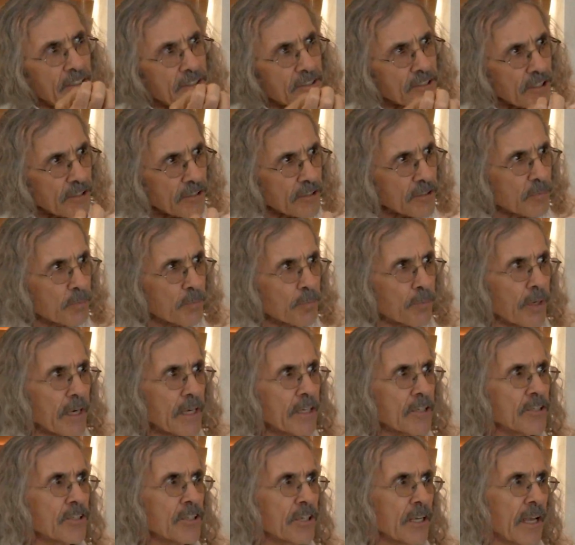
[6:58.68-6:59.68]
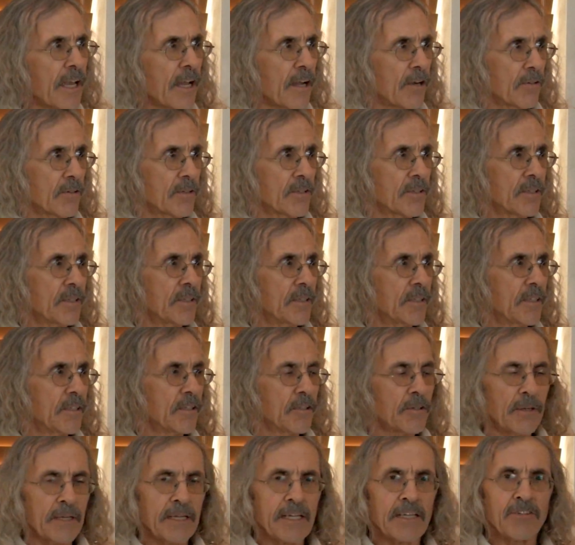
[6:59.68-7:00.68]
it starts branching out,
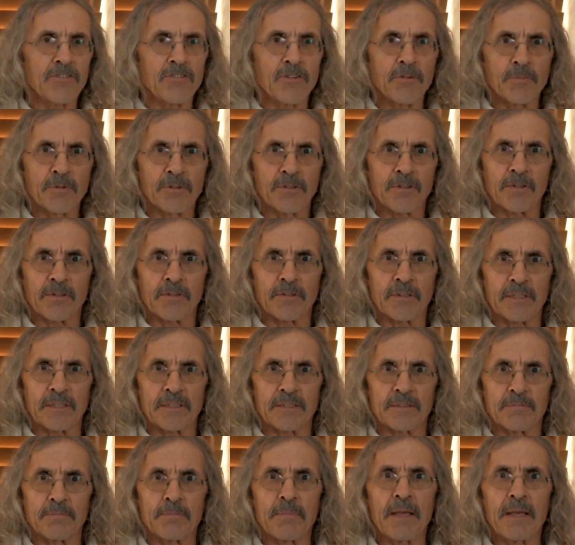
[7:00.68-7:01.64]
creating tributaries,